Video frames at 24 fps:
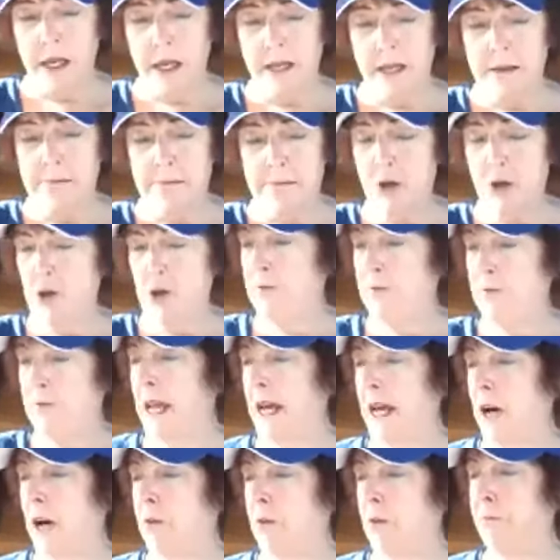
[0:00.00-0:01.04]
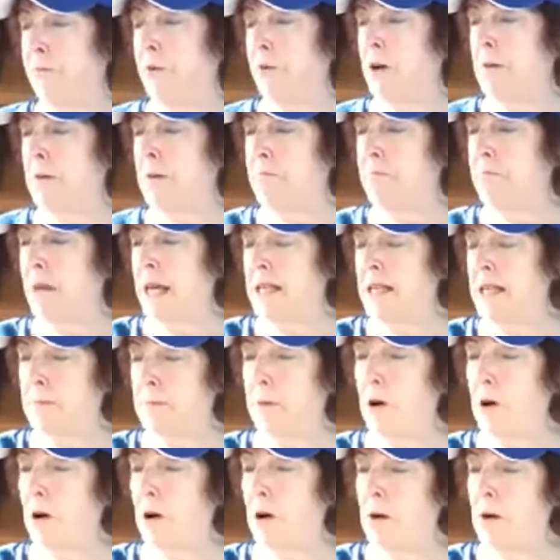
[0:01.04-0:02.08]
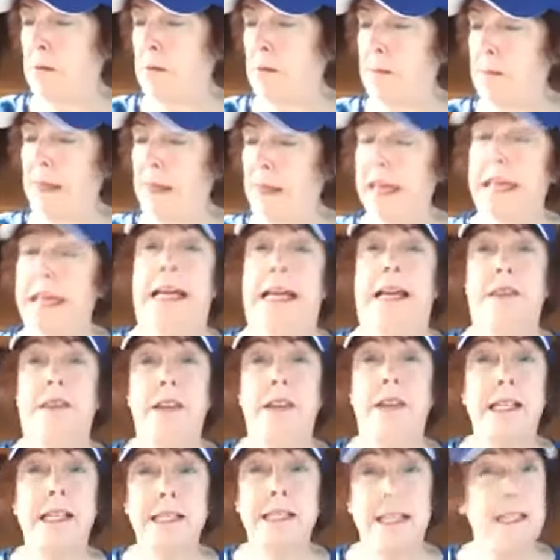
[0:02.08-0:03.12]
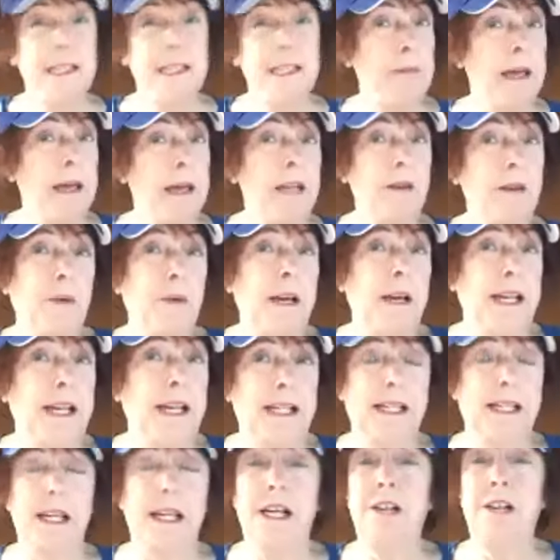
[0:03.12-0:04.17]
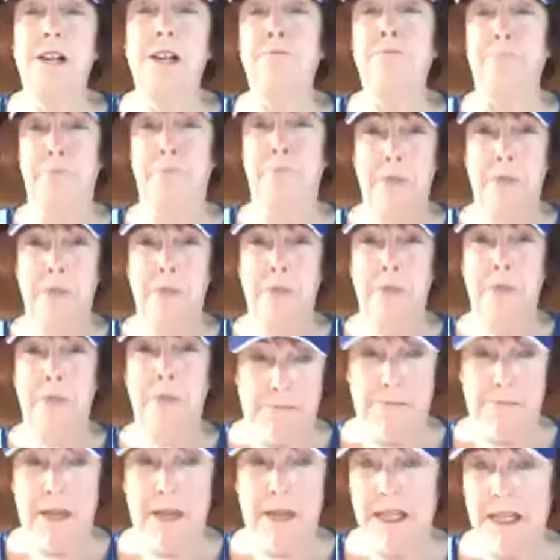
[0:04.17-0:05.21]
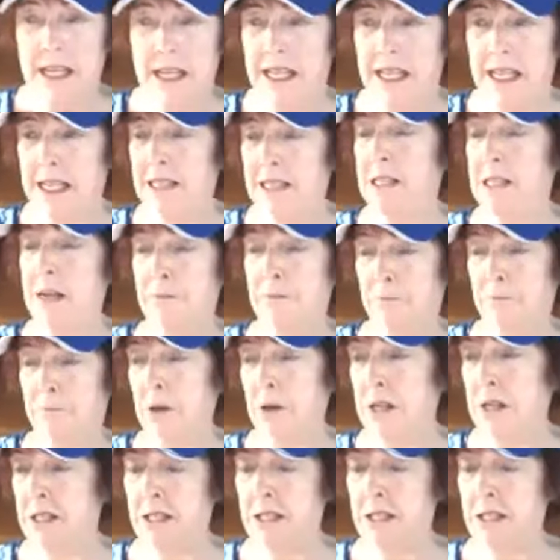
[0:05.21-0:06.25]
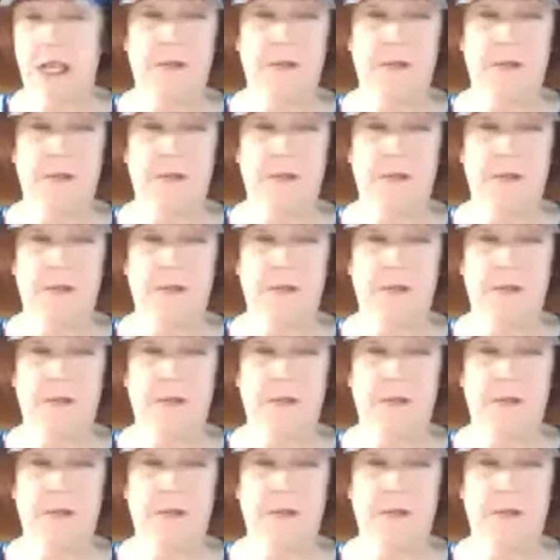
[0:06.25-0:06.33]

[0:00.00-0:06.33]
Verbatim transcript: going to move now from baseball. This has been a week of many, many different